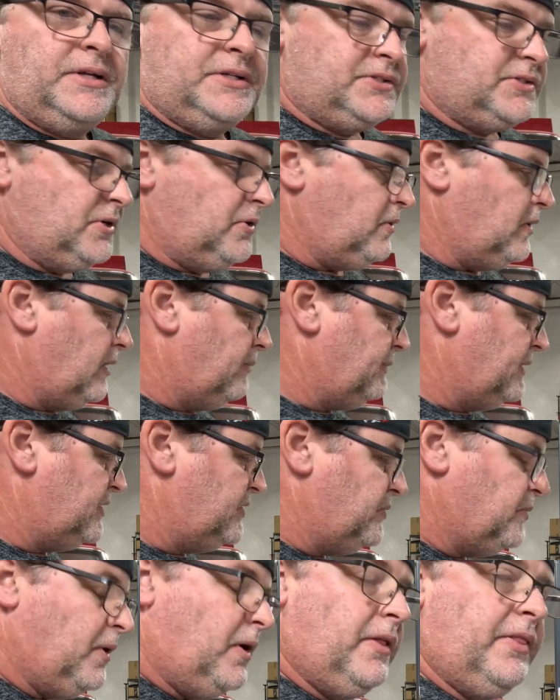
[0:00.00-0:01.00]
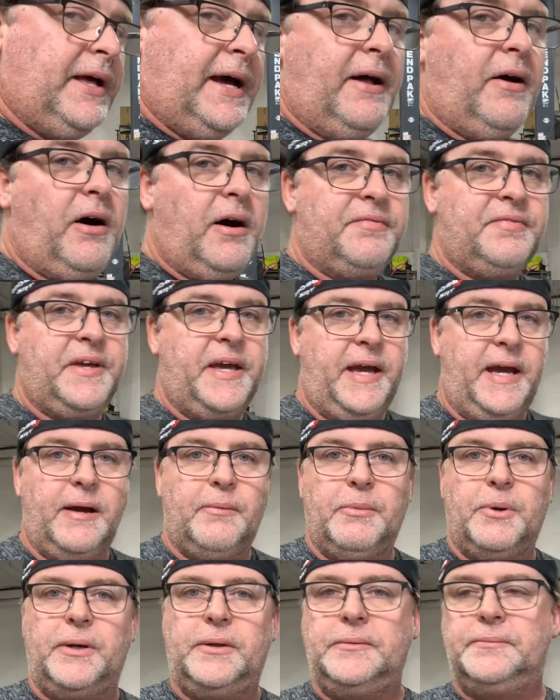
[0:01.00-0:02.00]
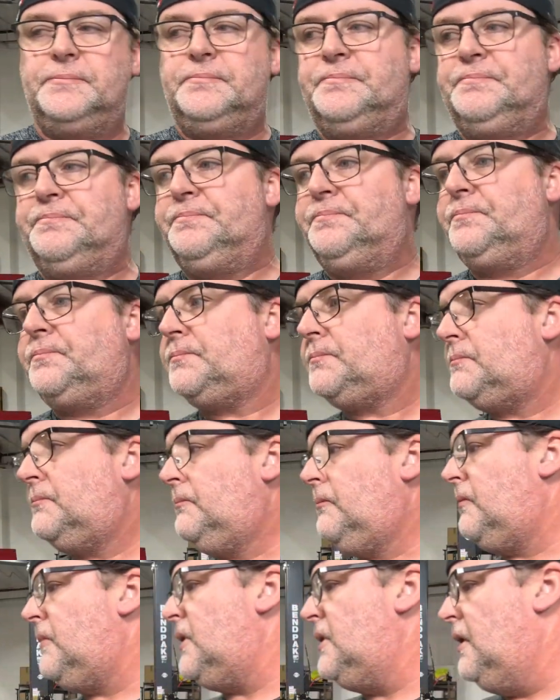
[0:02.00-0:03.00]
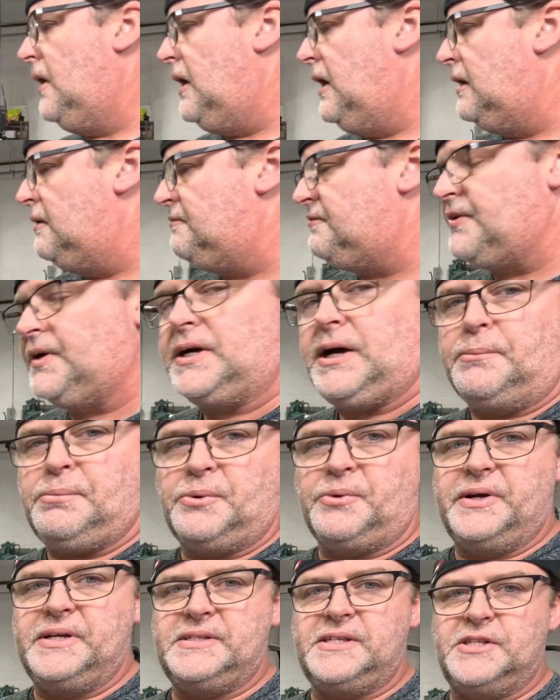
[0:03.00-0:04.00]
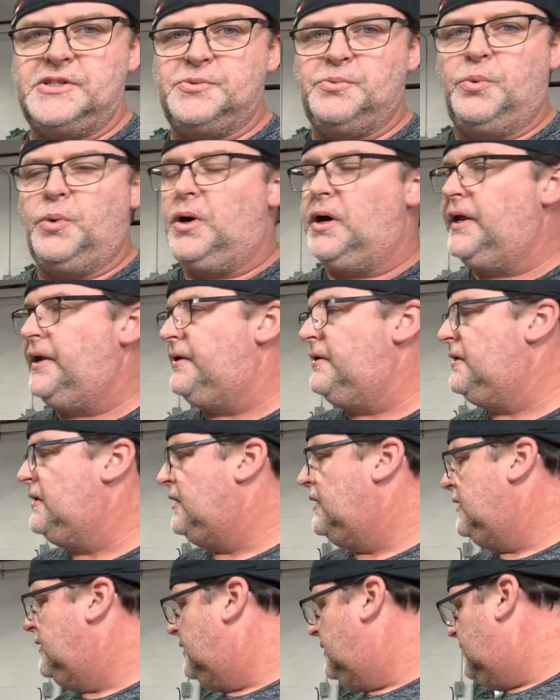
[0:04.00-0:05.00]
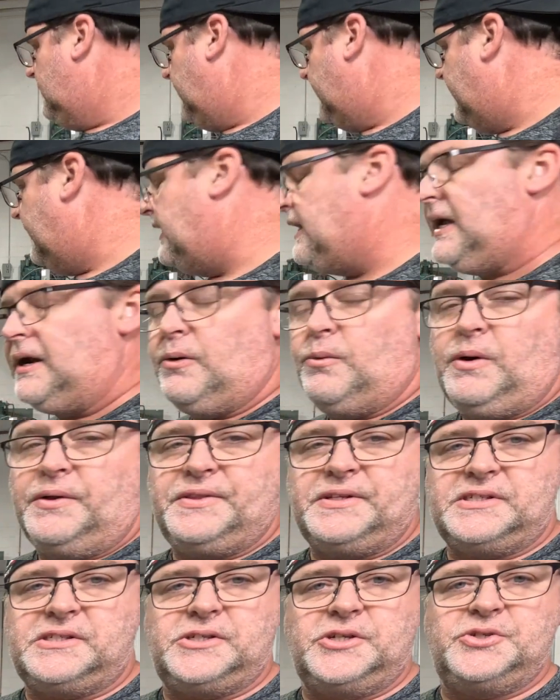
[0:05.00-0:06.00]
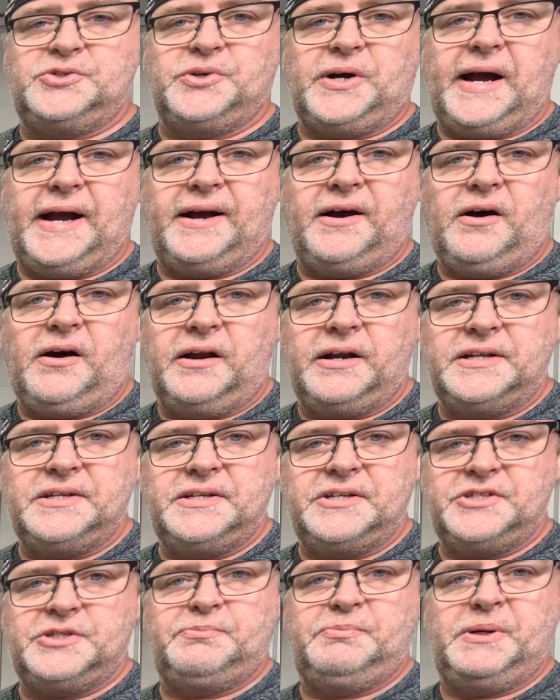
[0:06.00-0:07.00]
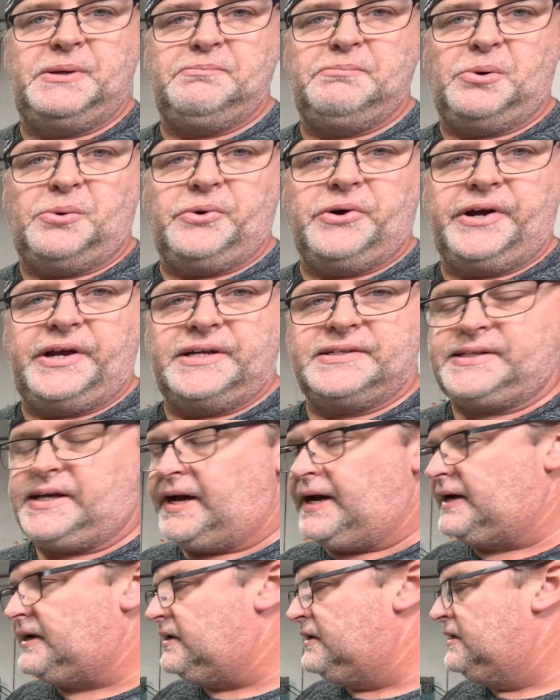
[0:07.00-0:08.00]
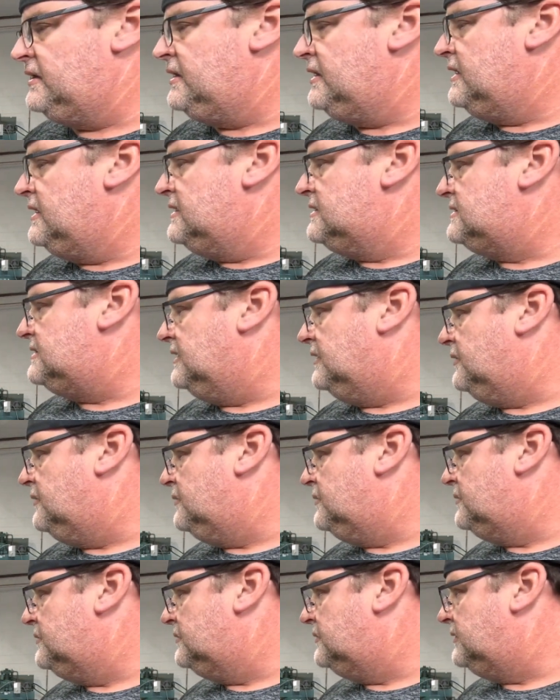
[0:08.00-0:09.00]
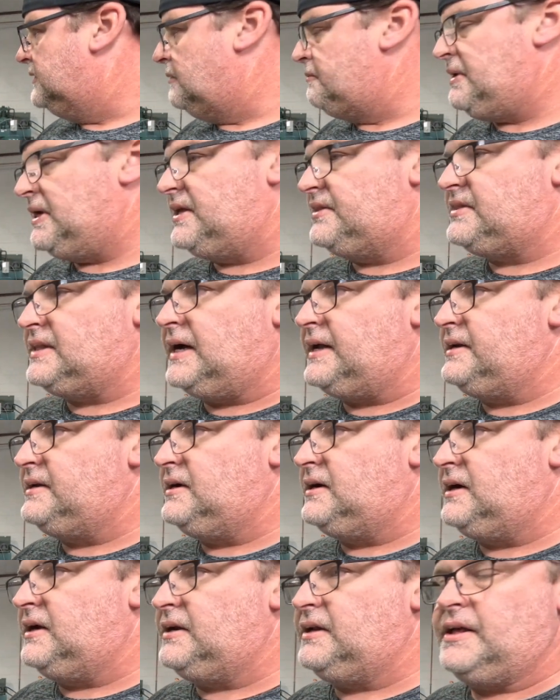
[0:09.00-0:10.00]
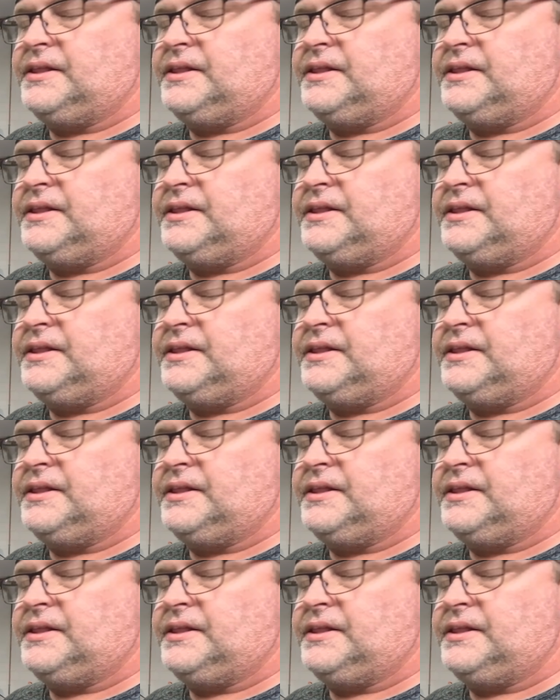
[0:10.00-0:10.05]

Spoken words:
So I'm going to do all that off camera for a couple reasons. One, again, I don't want this to drag on and just be boring as heck. So let me get that done.